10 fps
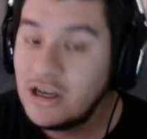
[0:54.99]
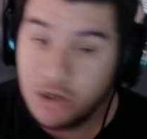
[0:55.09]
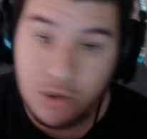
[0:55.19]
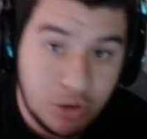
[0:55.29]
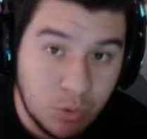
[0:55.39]
so
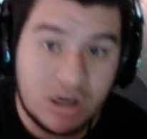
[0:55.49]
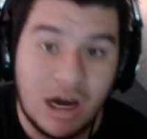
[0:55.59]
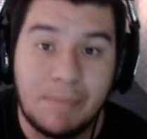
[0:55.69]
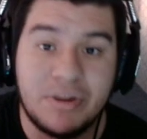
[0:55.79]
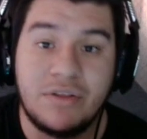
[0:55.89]
you could do a
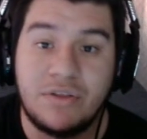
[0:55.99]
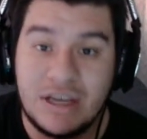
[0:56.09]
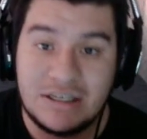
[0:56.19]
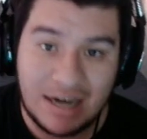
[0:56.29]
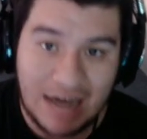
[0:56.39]
couple of the
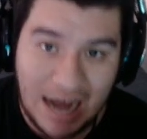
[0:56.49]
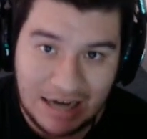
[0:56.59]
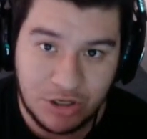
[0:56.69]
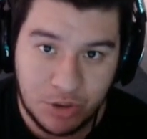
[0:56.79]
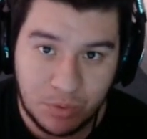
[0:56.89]
things that
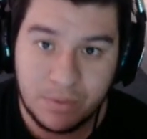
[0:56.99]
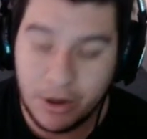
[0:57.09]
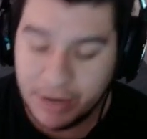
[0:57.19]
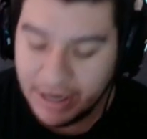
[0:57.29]
I do, okay?